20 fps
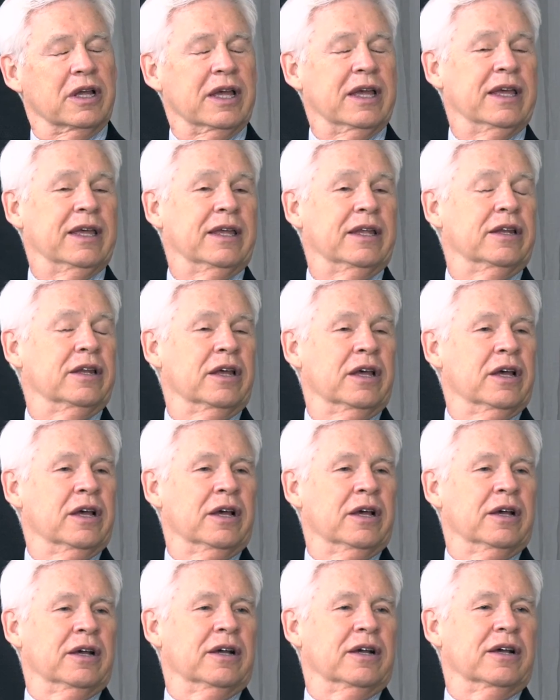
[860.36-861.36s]
And
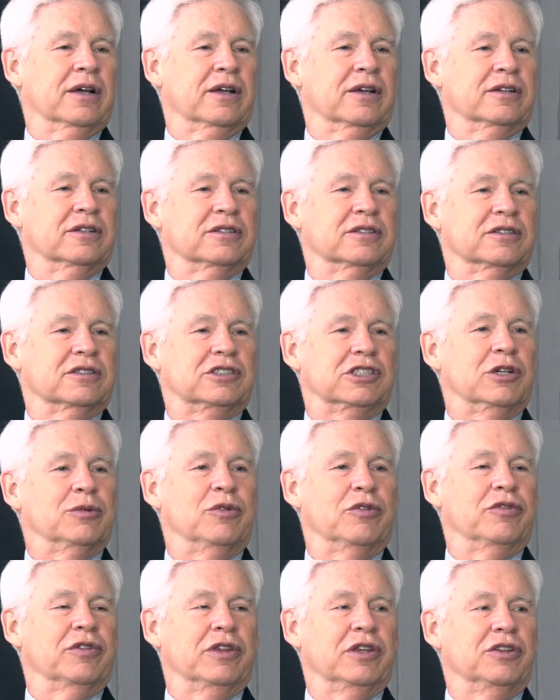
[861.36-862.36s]
some
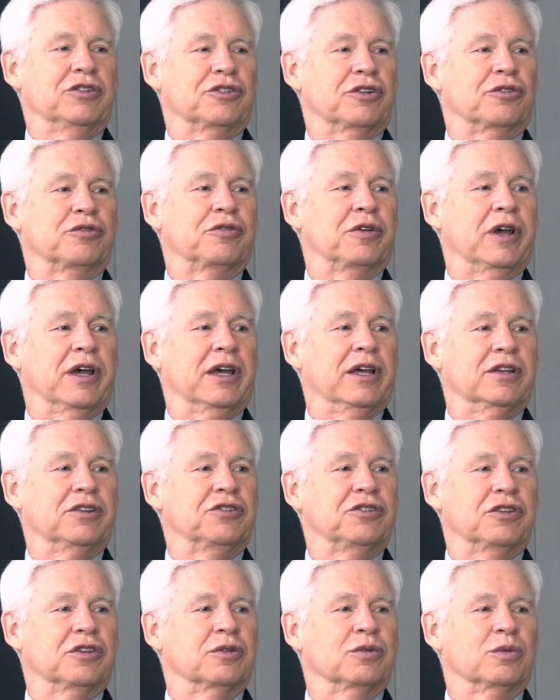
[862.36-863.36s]
of these are
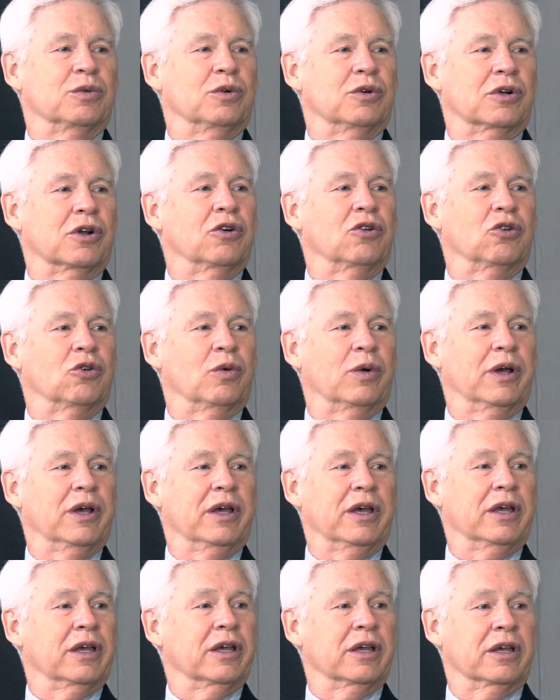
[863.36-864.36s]
fads that will go
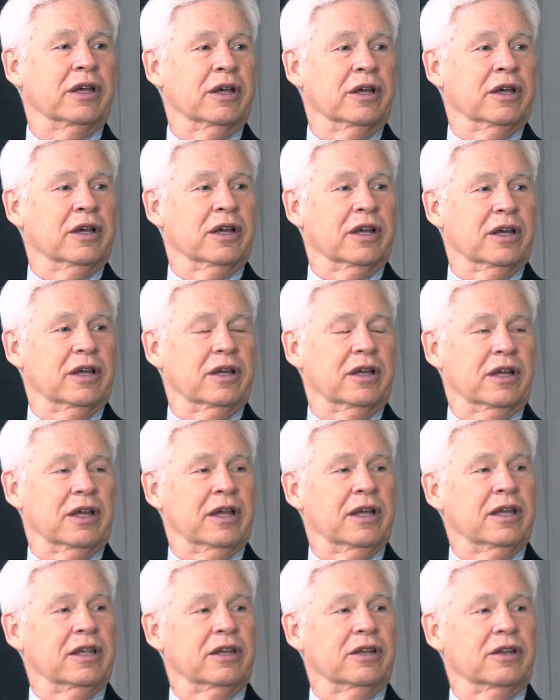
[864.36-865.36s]
away, mm-hmm.
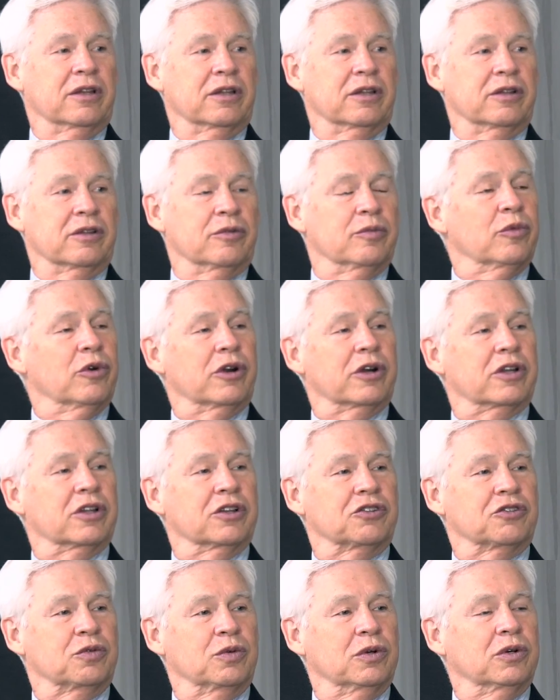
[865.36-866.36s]
and
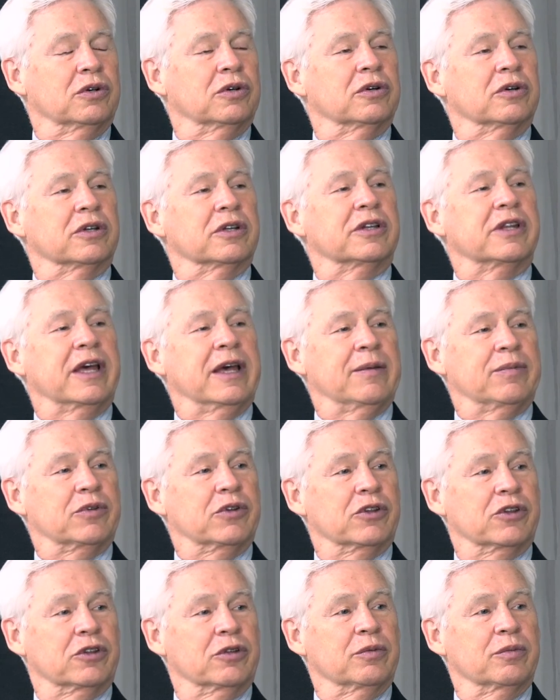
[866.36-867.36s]
markets will adapt
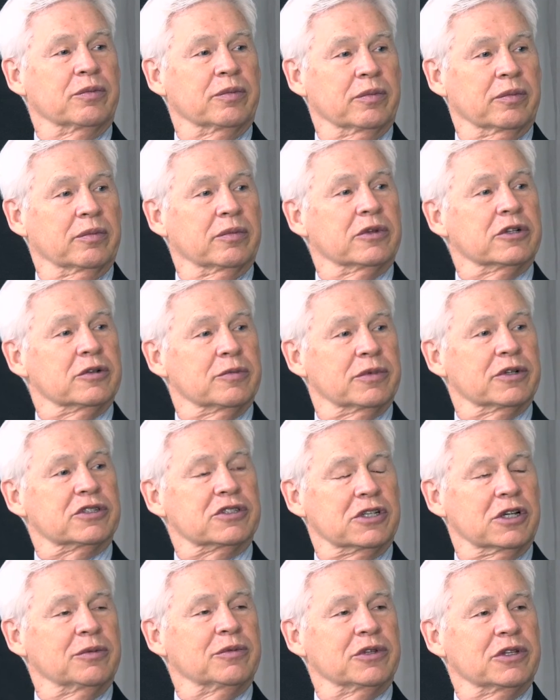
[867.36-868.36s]
to them. But
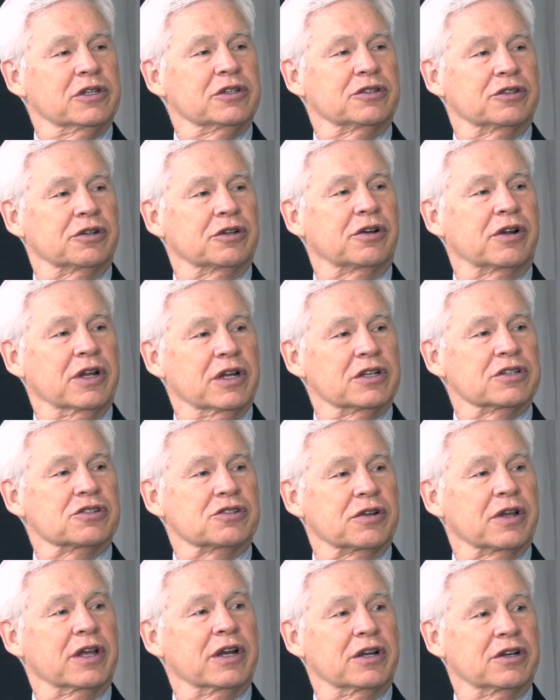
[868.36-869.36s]
some of these are trading
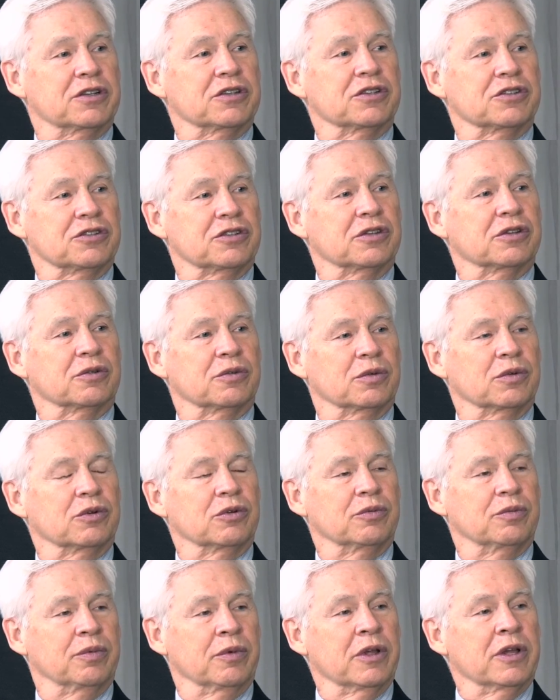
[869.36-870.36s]
strategies that
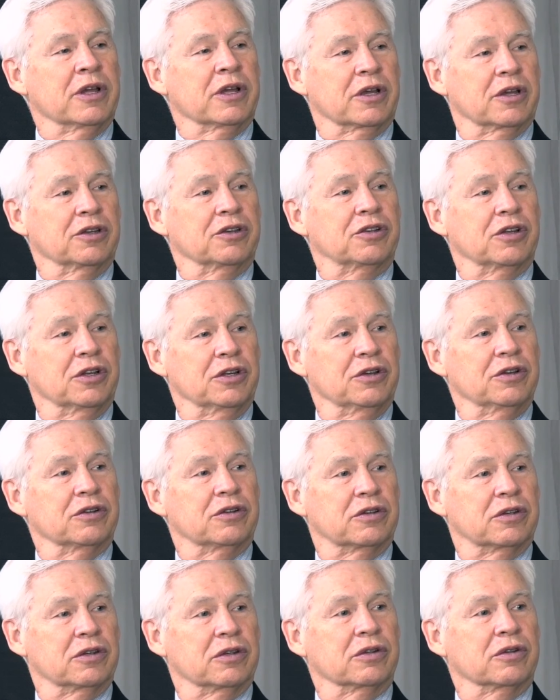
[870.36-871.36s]
will continue
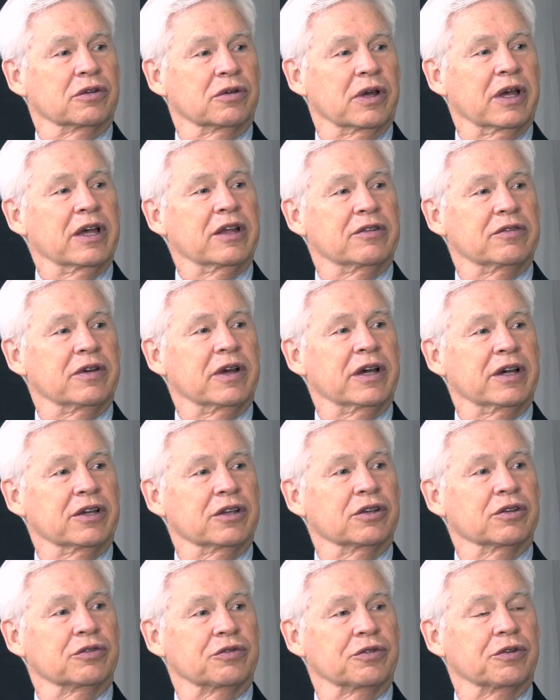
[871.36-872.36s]
to add
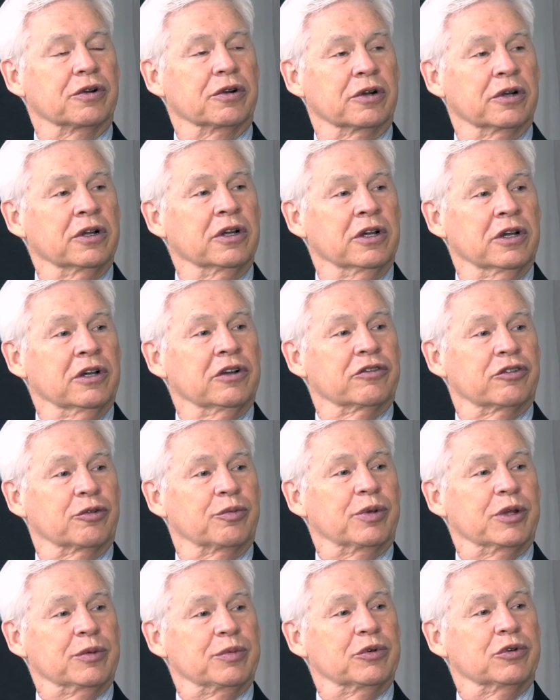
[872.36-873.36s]
value for
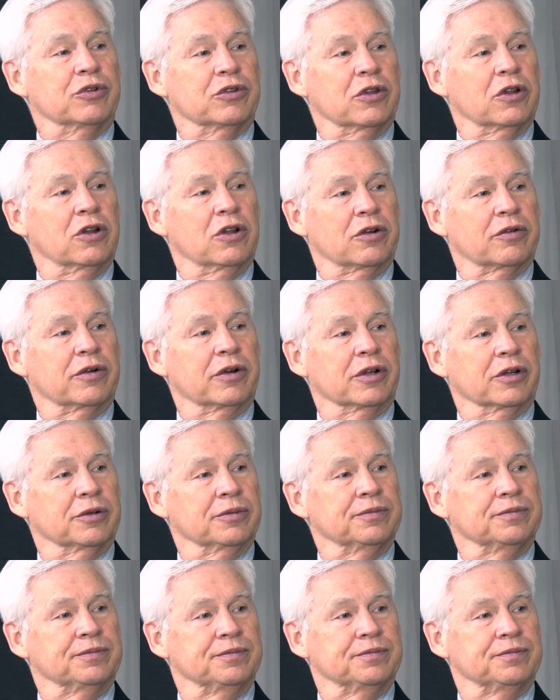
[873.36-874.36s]
people in the long run.